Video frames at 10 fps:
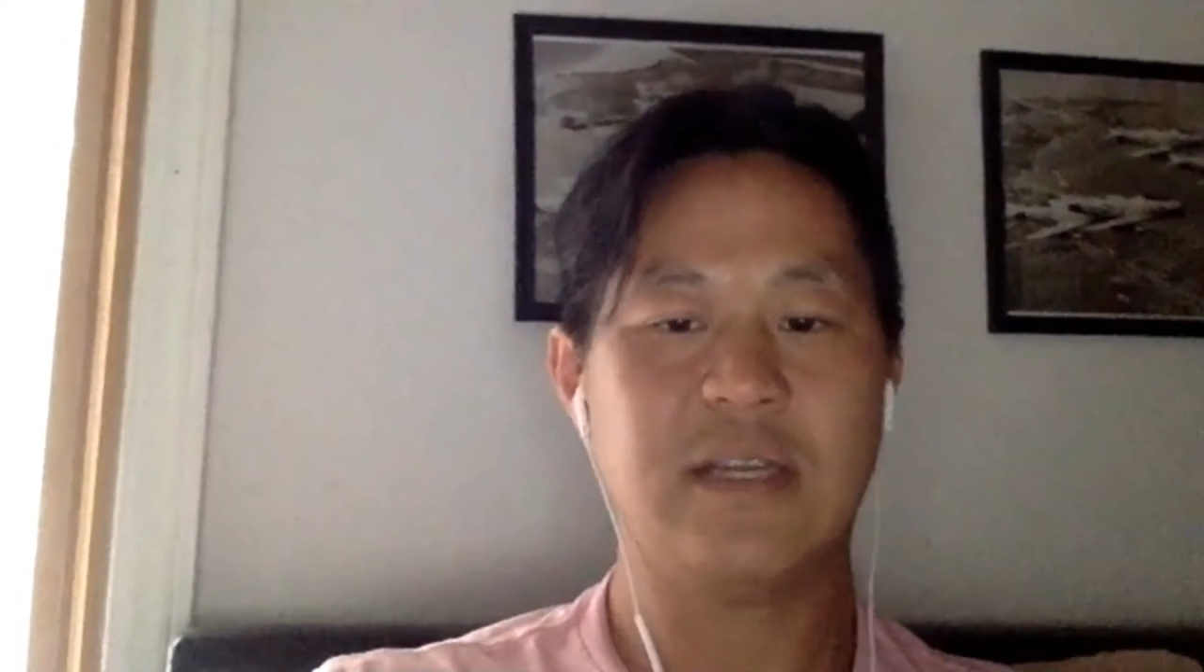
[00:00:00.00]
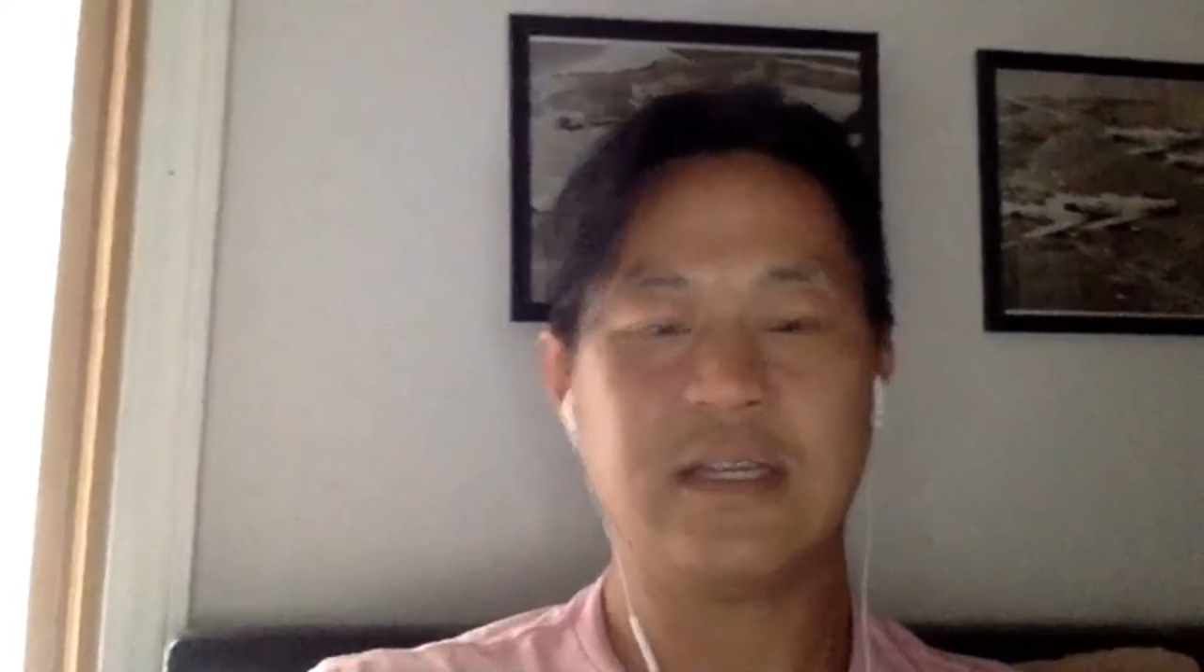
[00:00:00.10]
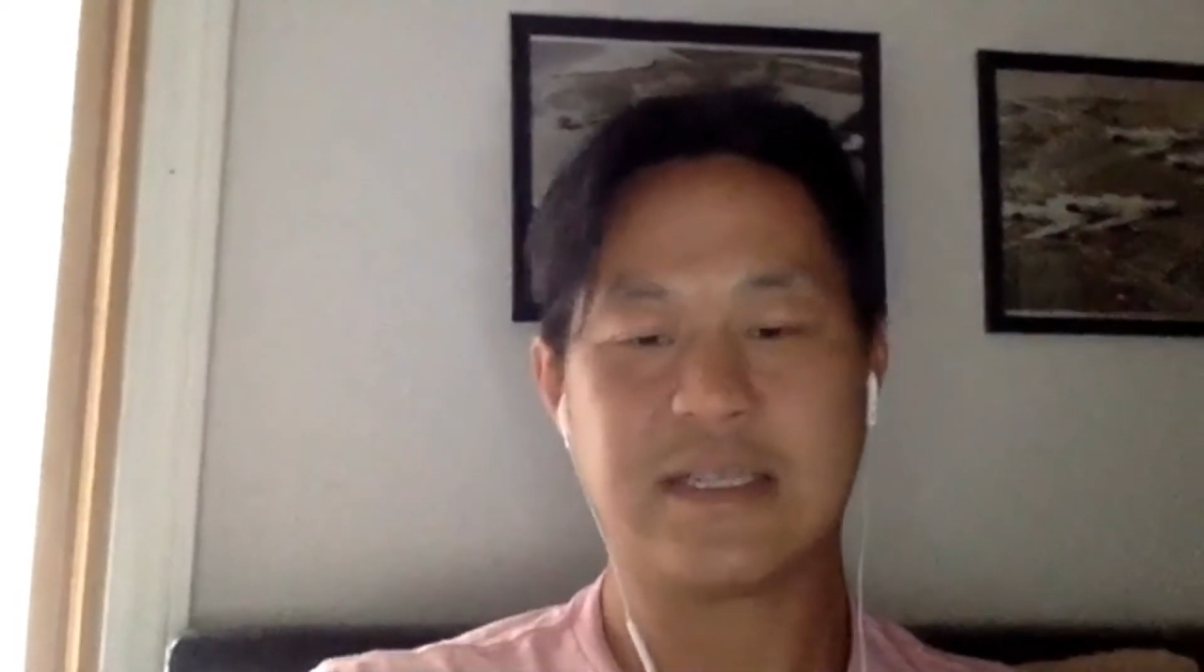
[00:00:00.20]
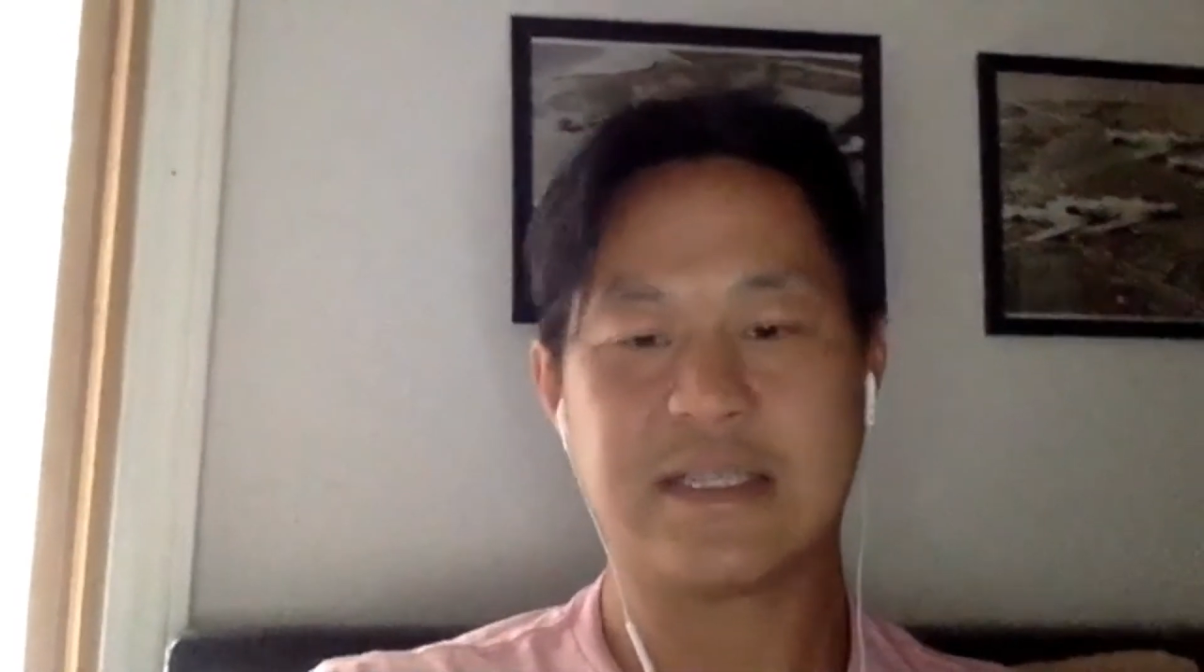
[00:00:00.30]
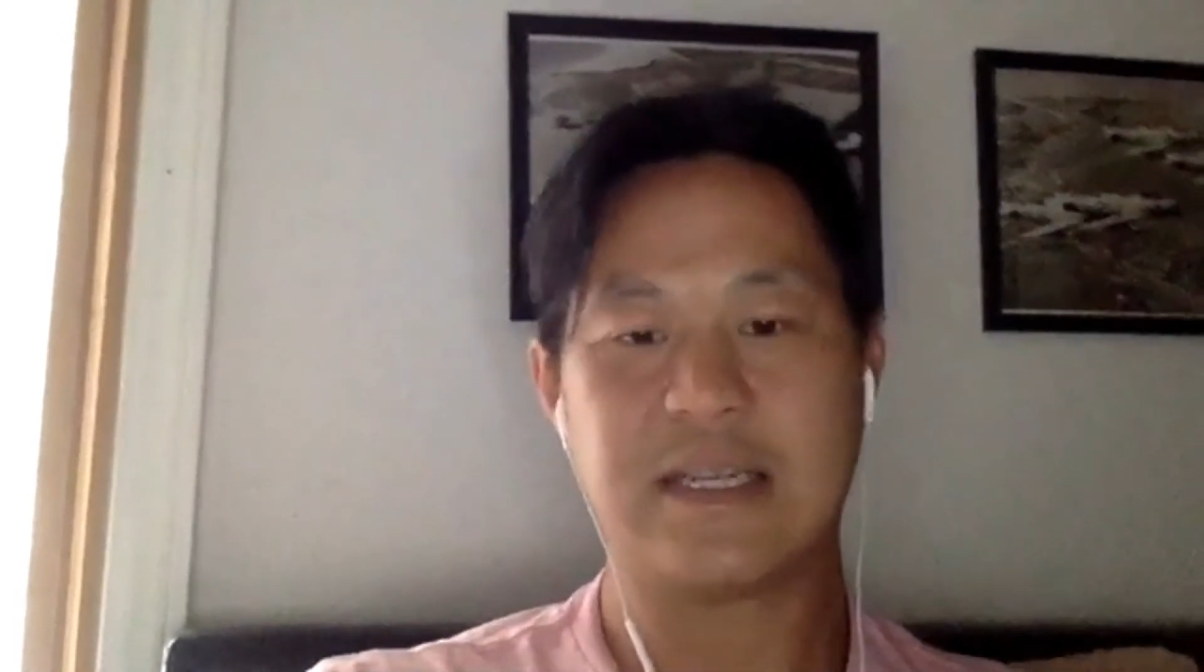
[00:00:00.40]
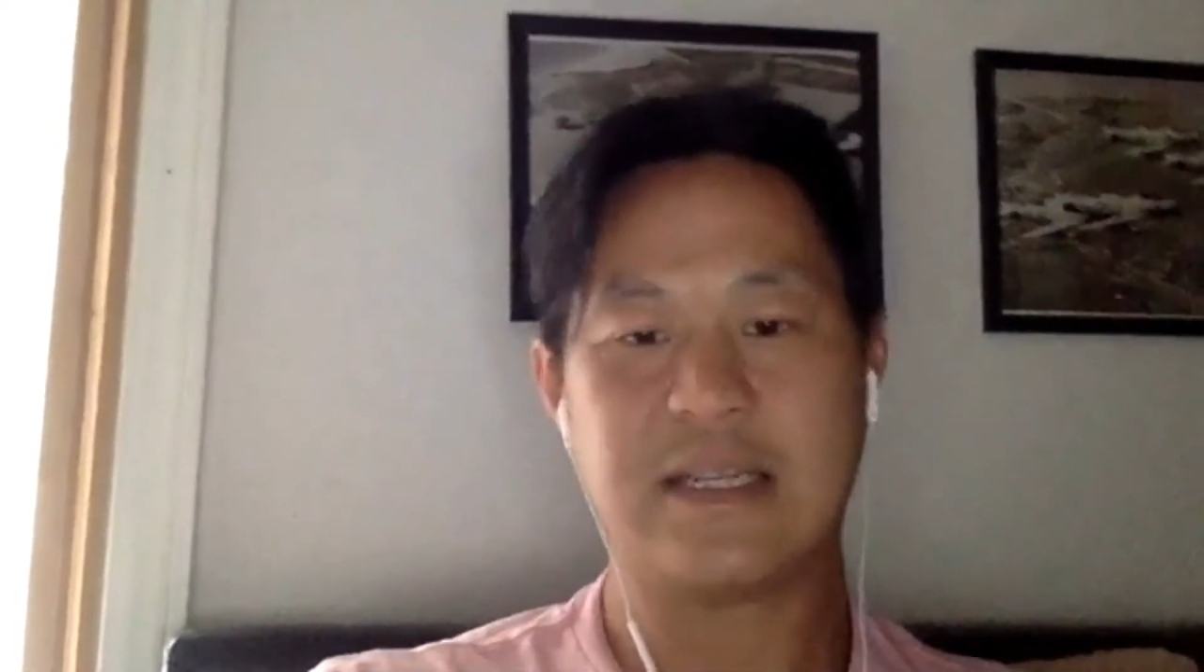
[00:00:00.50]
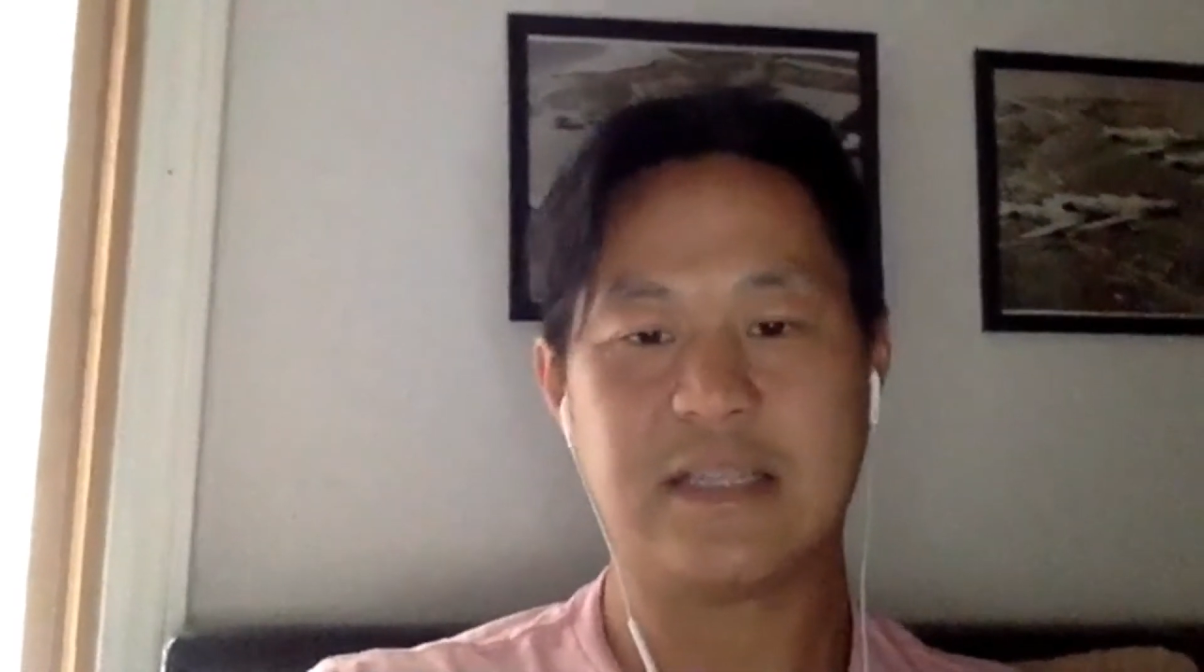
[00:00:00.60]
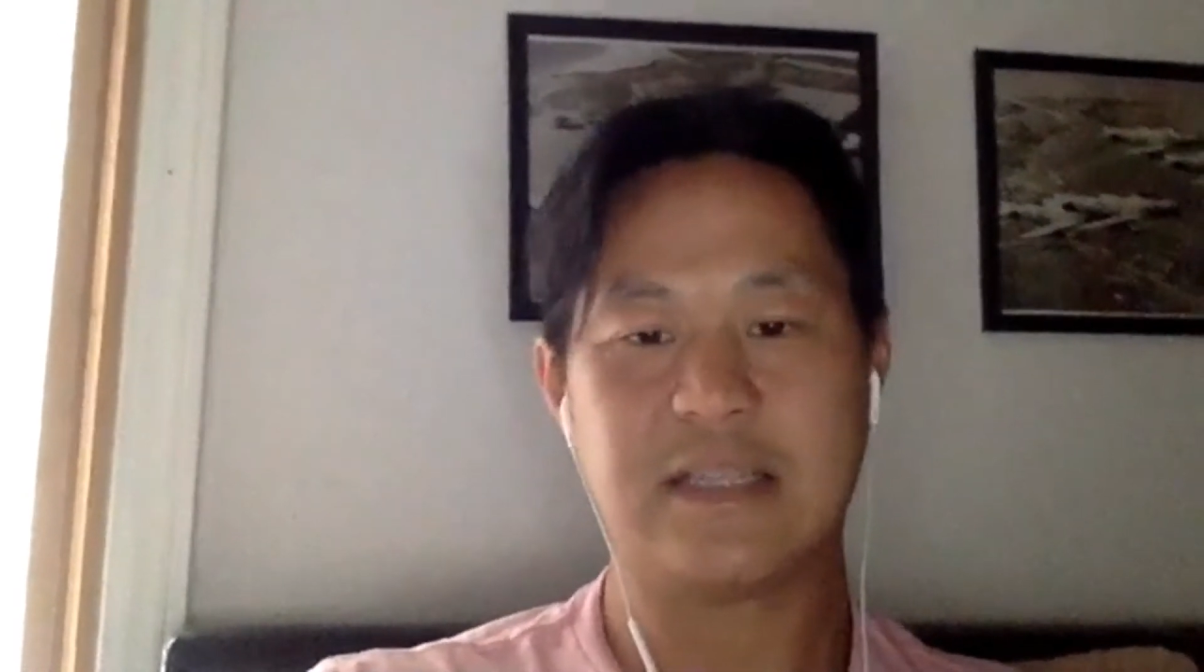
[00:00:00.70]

to extend that